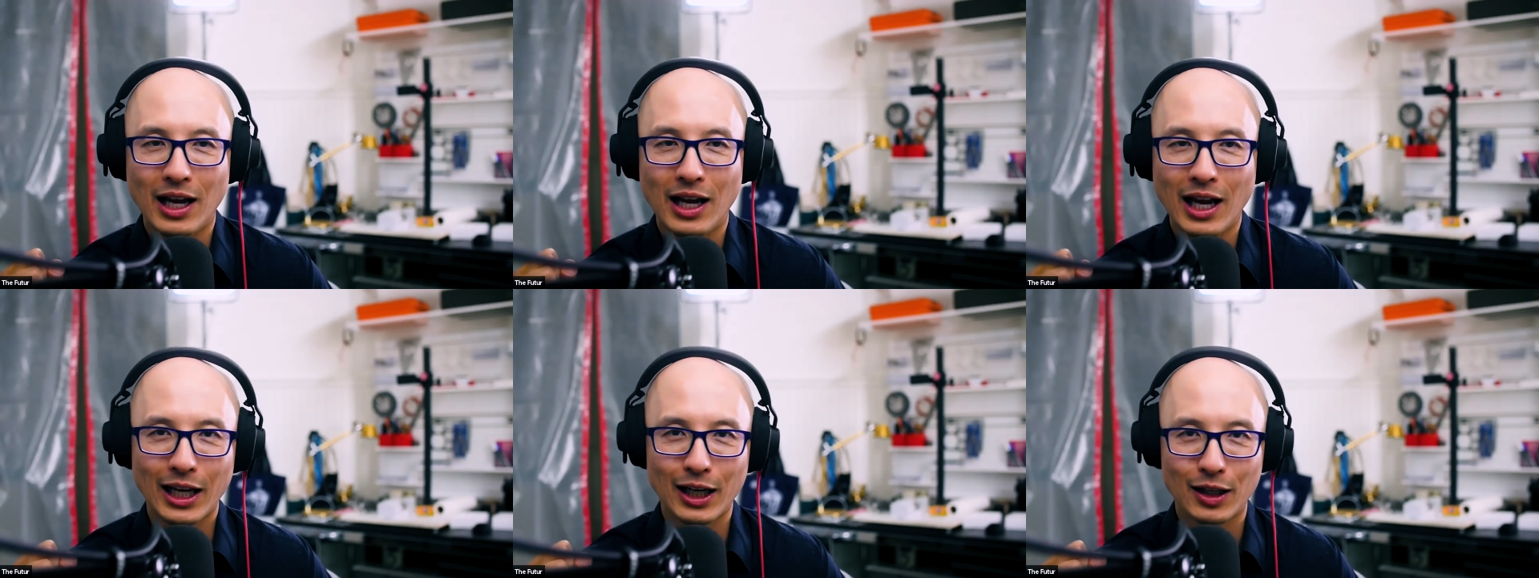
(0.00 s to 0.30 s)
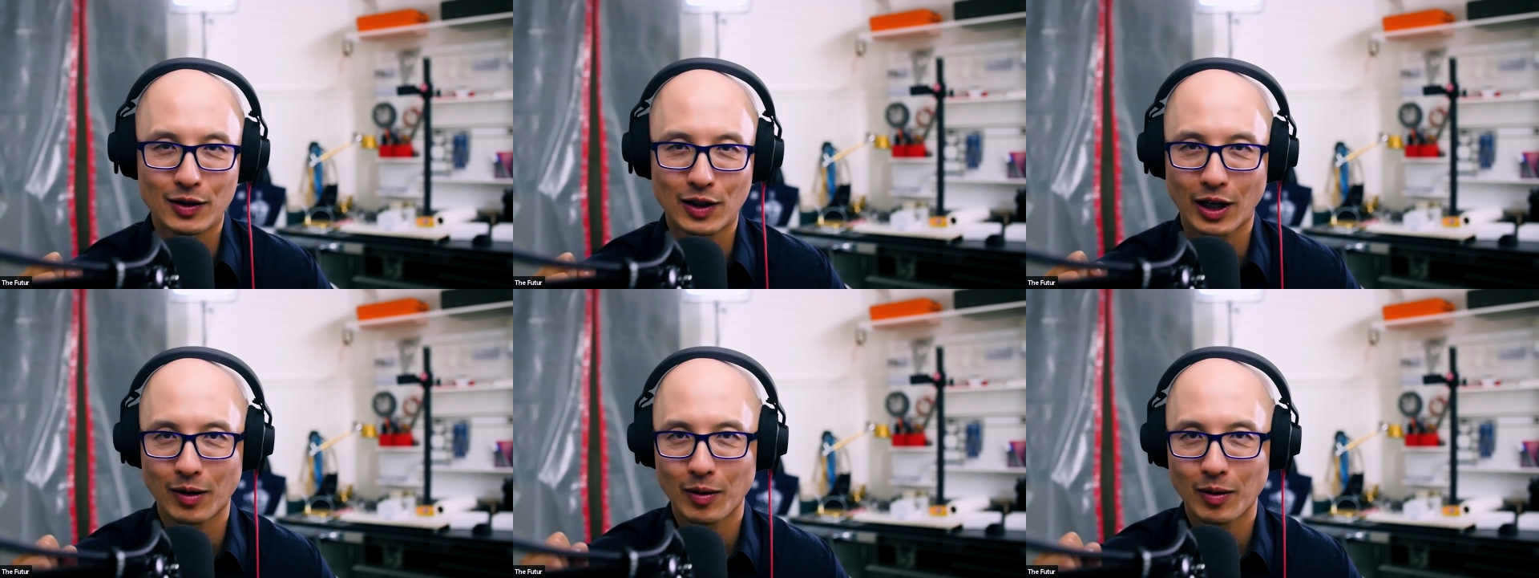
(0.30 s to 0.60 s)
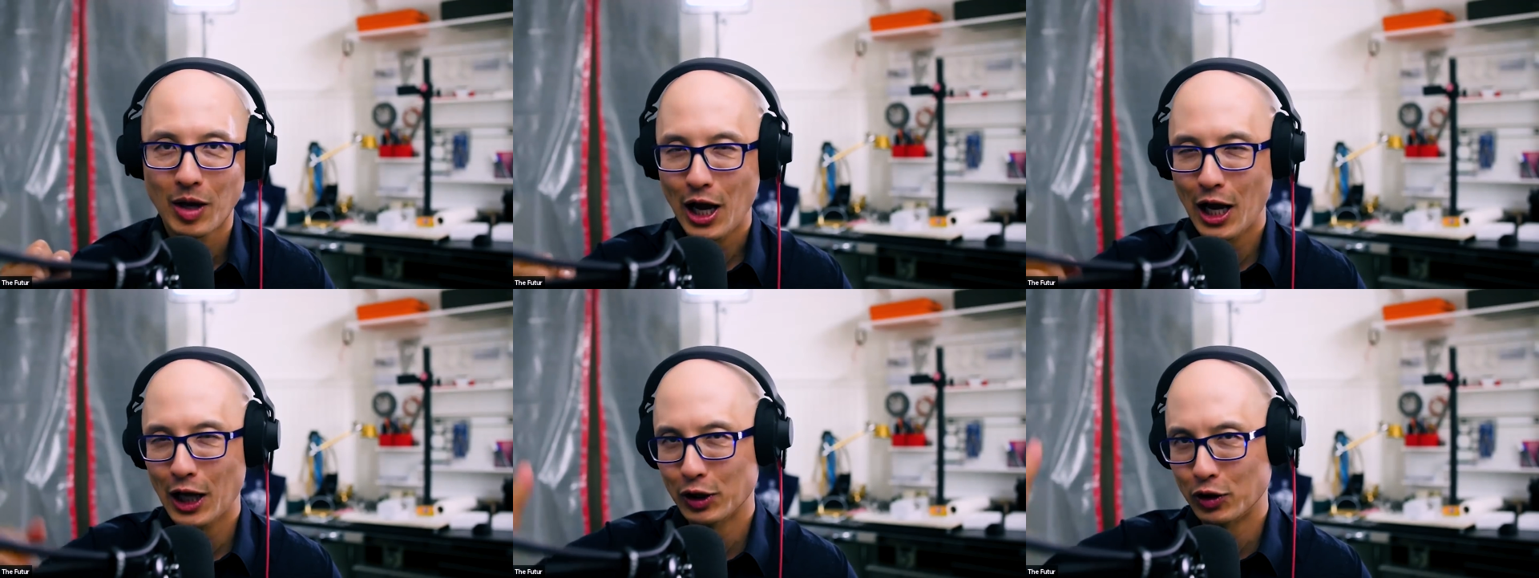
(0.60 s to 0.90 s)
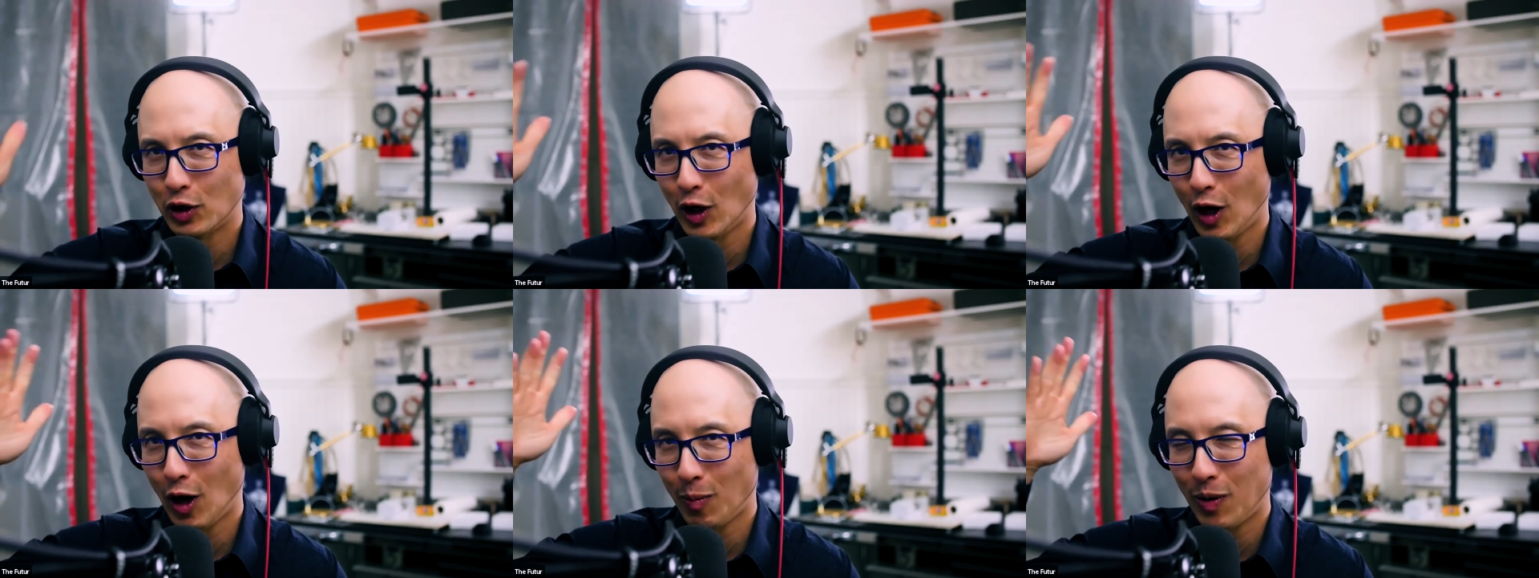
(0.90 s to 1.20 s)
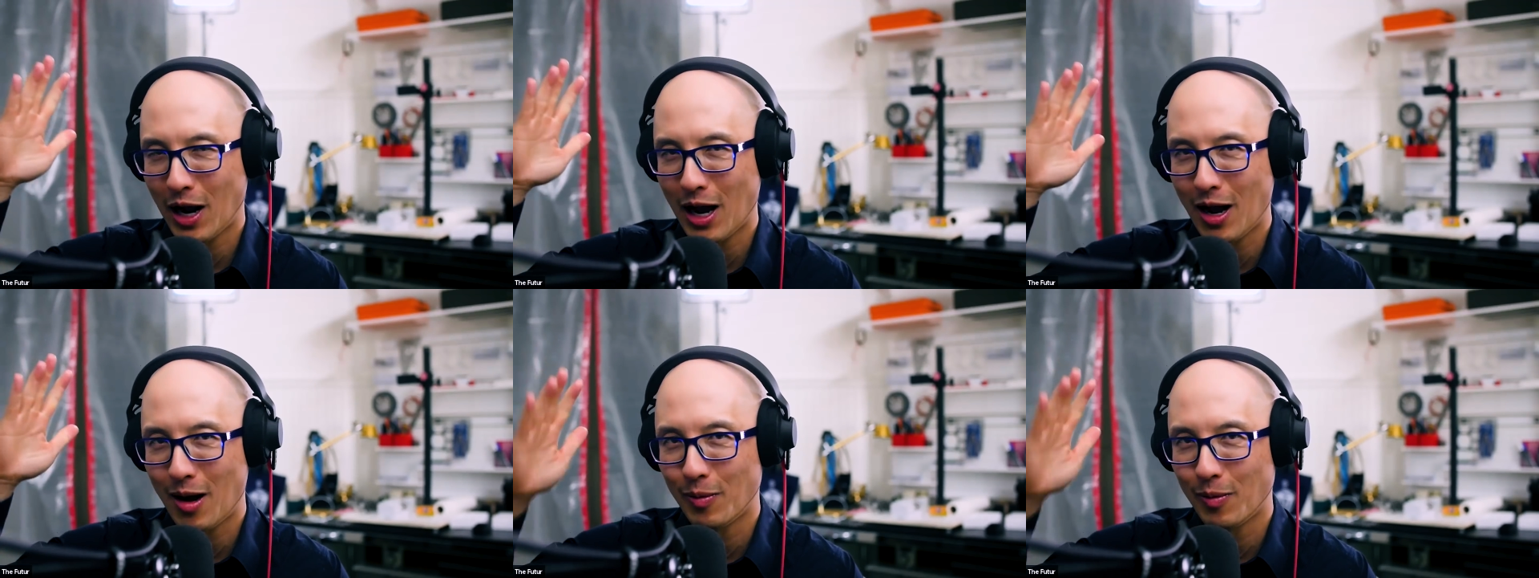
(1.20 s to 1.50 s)
And he's like, it's their
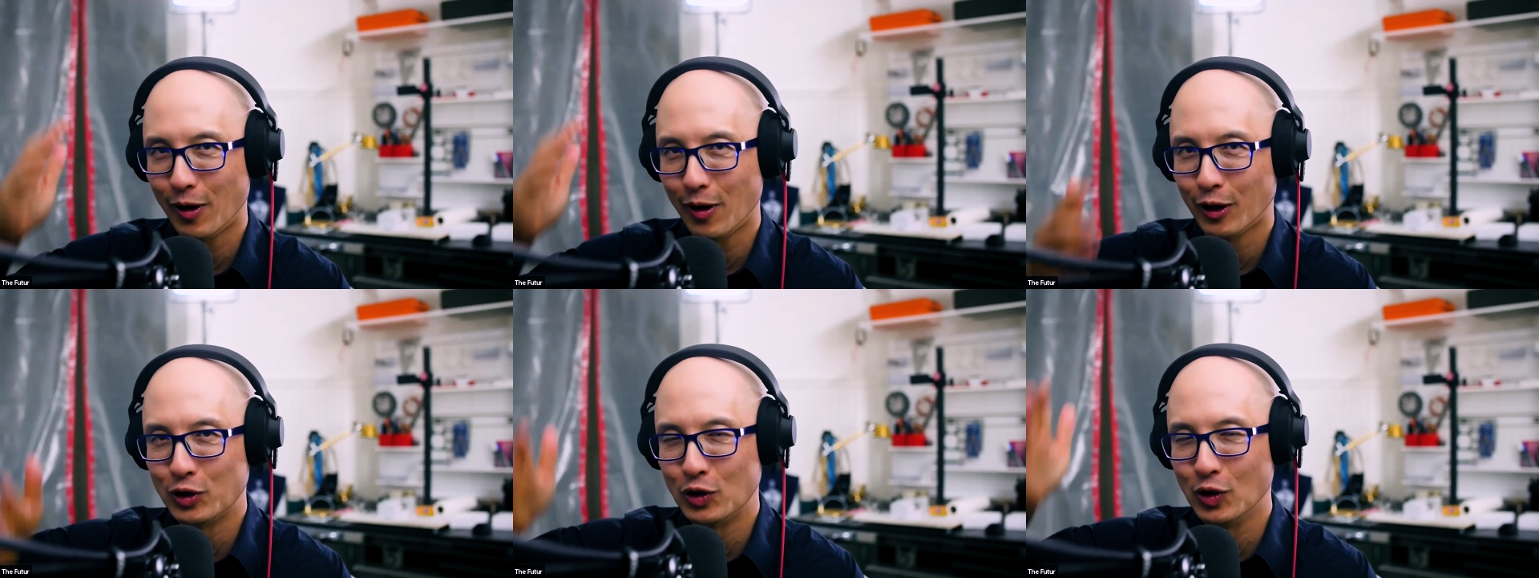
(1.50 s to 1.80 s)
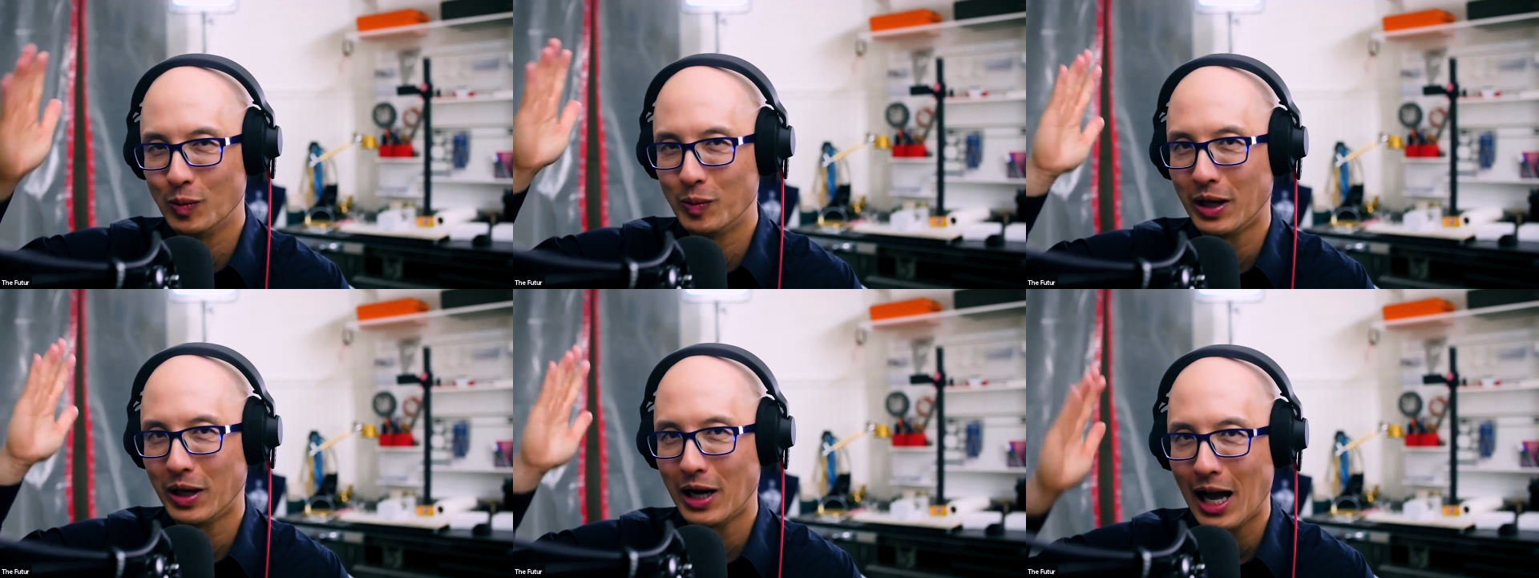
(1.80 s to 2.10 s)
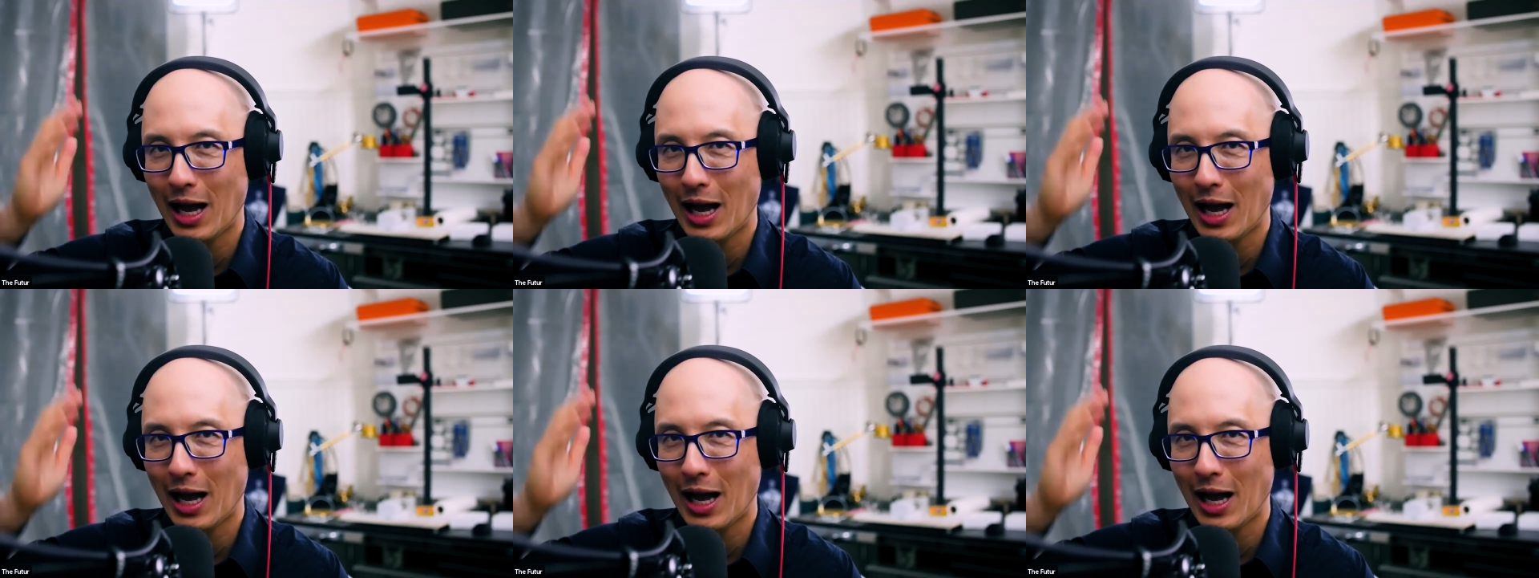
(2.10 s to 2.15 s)
problem, they're stupid,